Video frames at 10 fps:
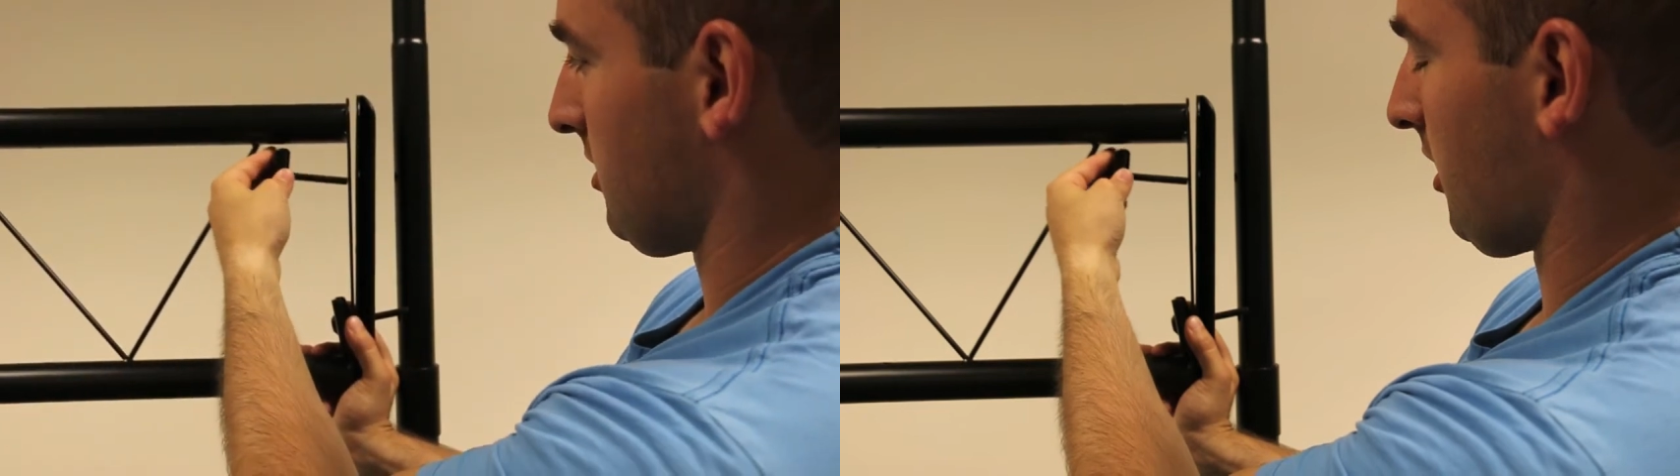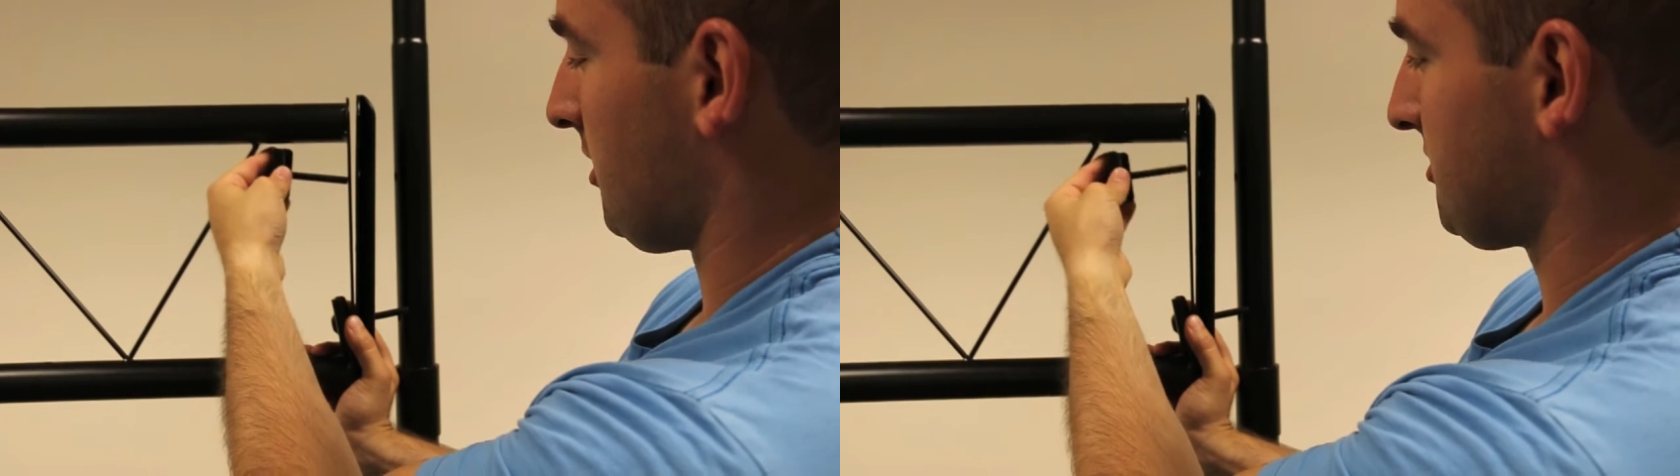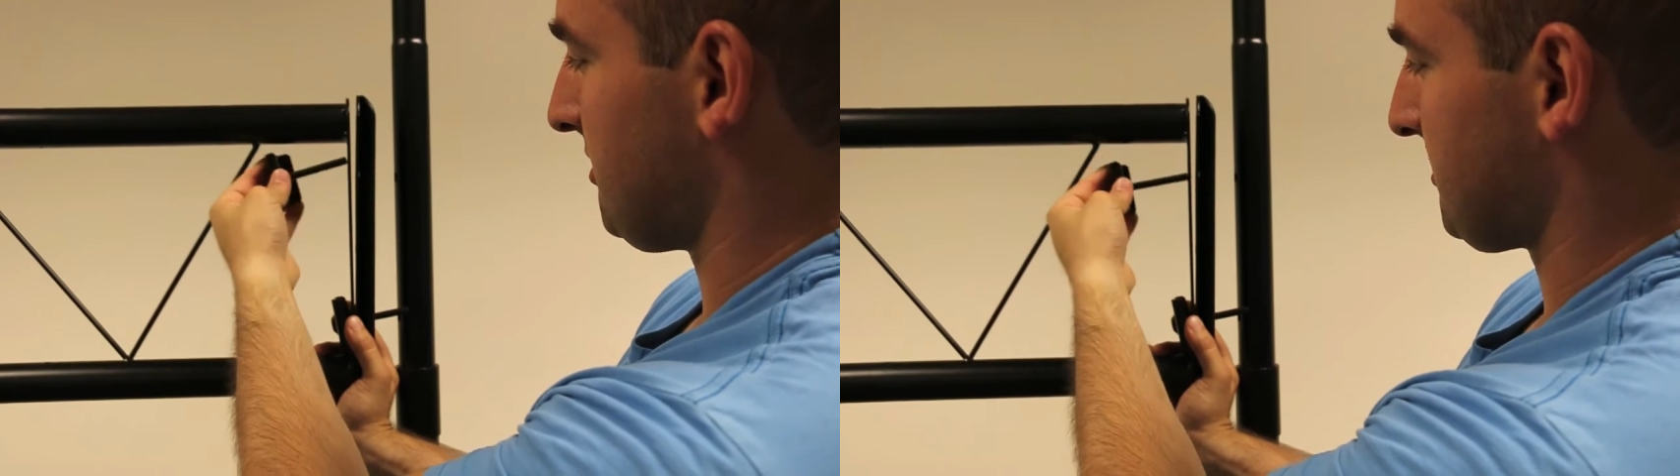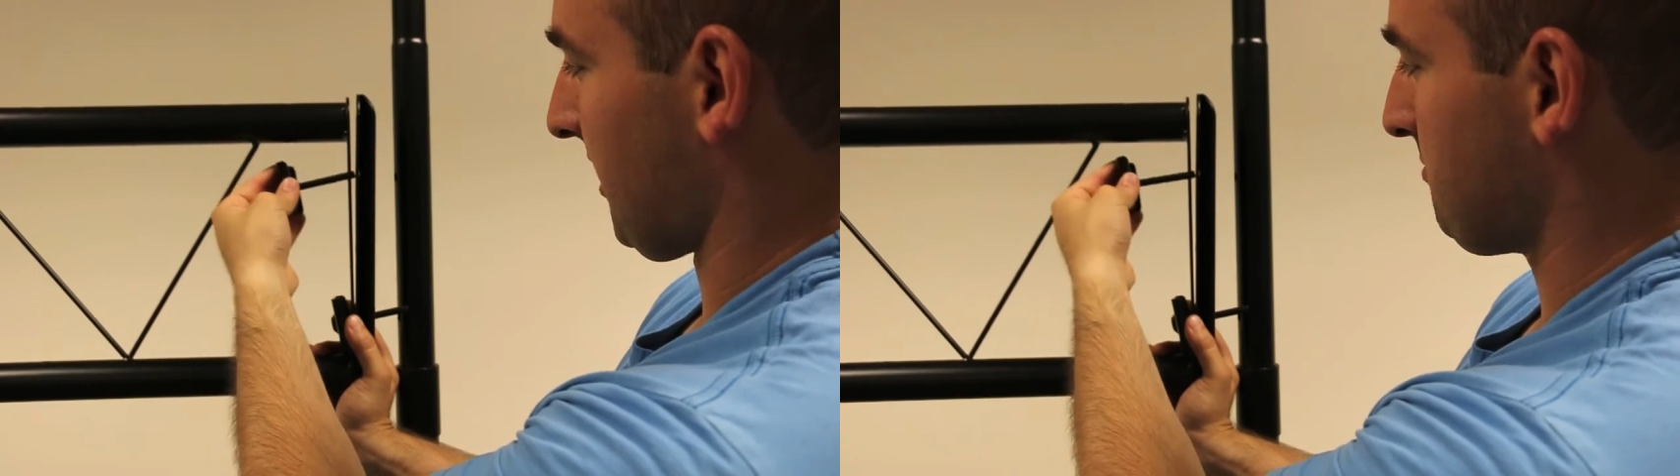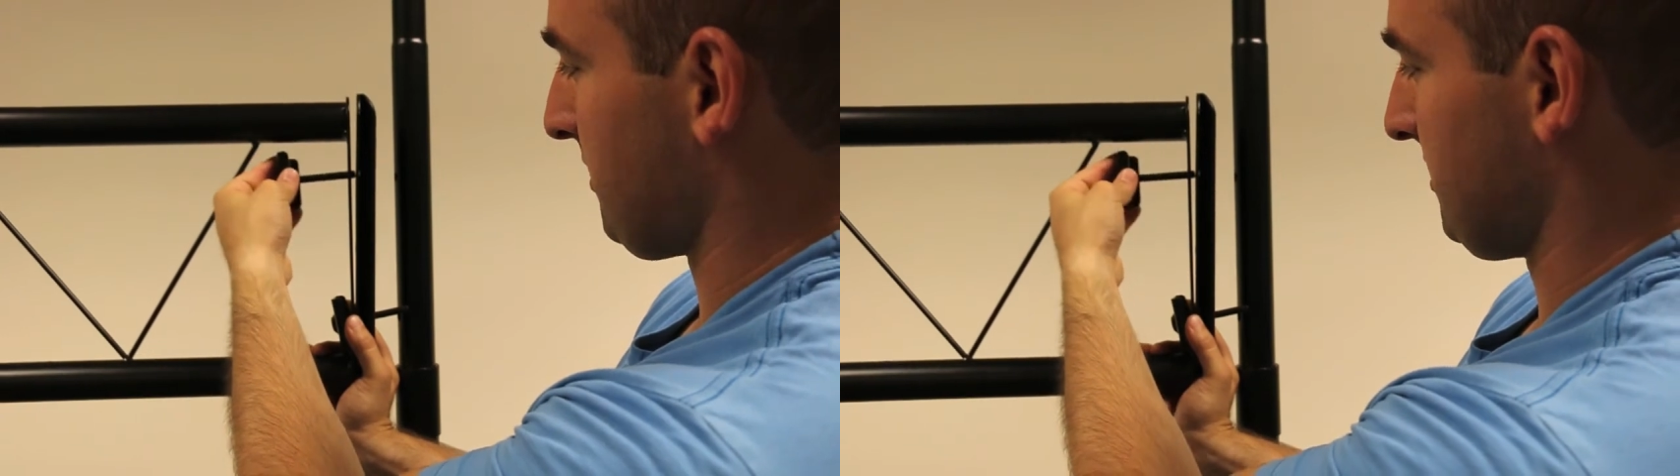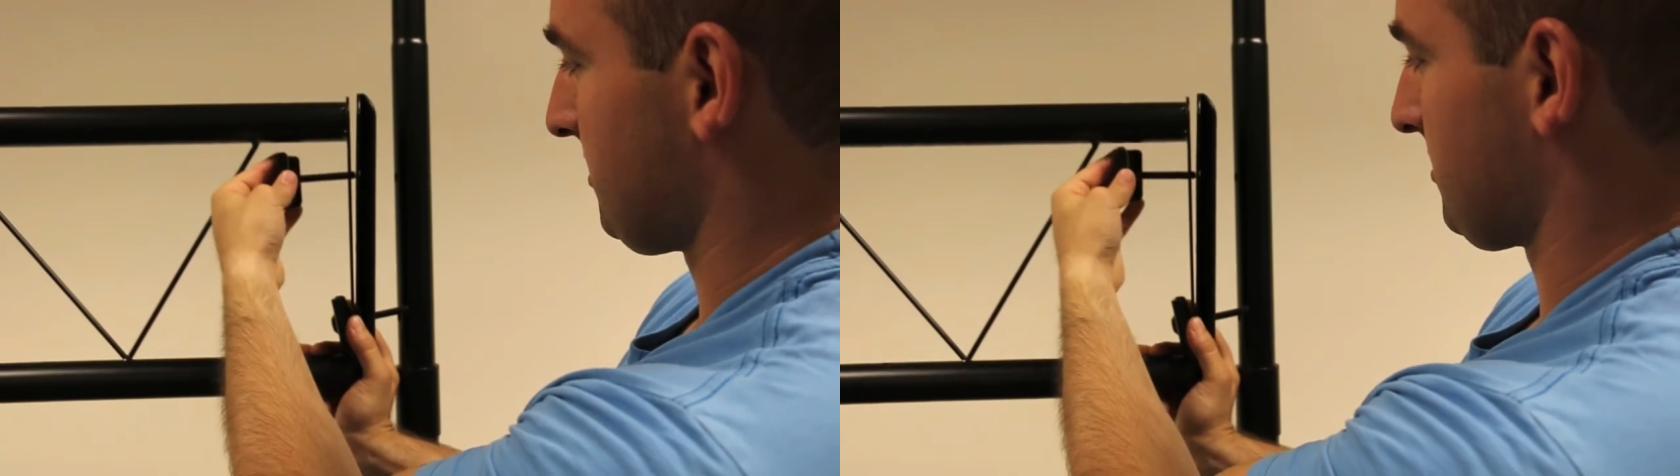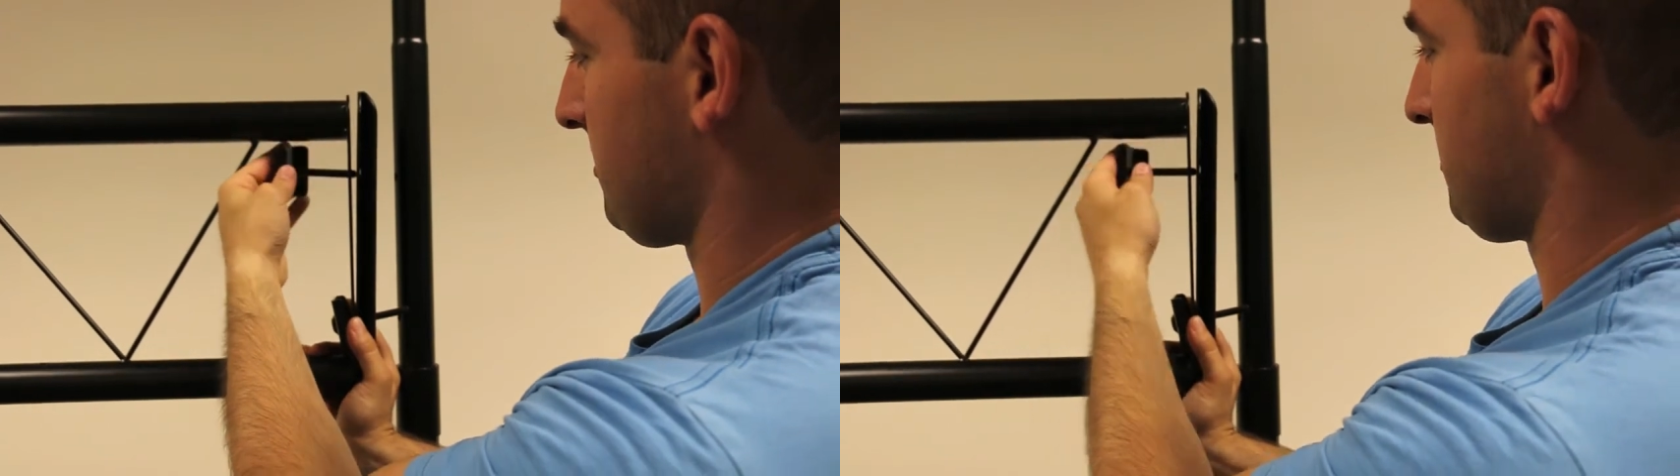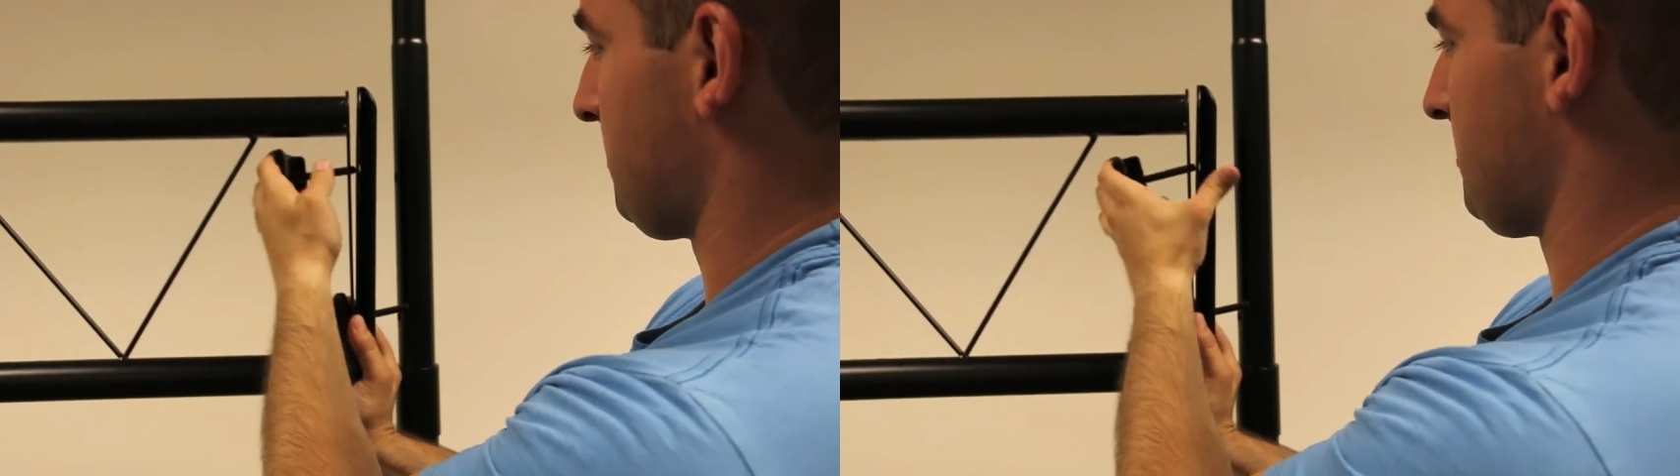onto the side piece